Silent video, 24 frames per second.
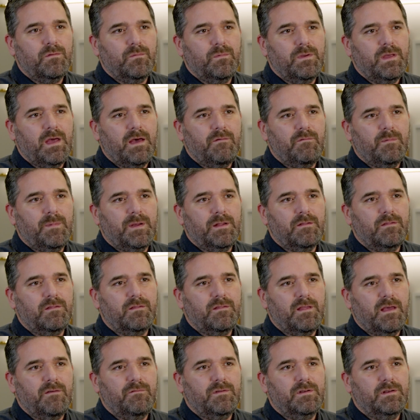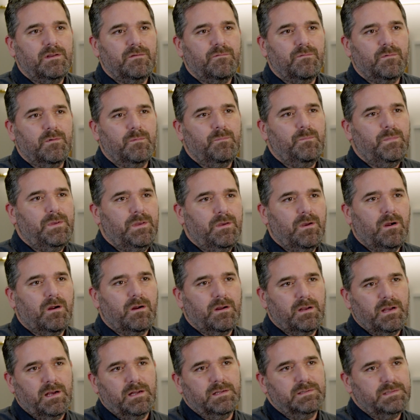we have about 7 different PR
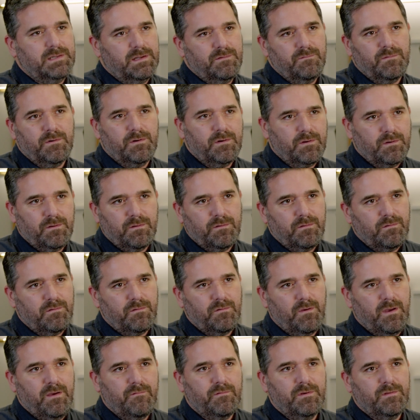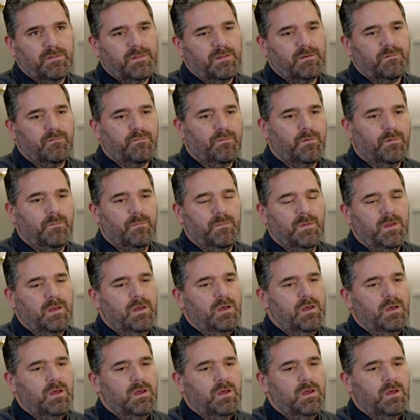content verticals, so everything from